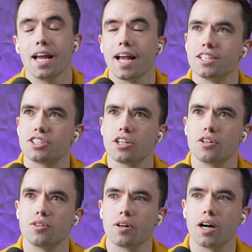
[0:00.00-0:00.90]
And
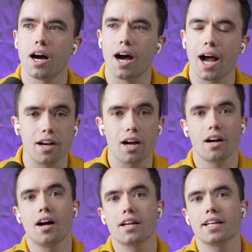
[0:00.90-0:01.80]
so, I got
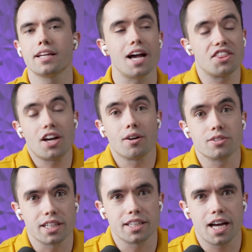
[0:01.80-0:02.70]
caught in it. I thought I was
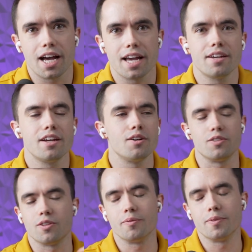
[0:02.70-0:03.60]
gonna die
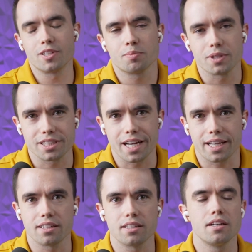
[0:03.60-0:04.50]
in this split
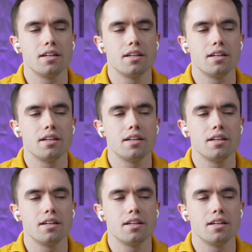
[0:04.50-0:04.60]
second.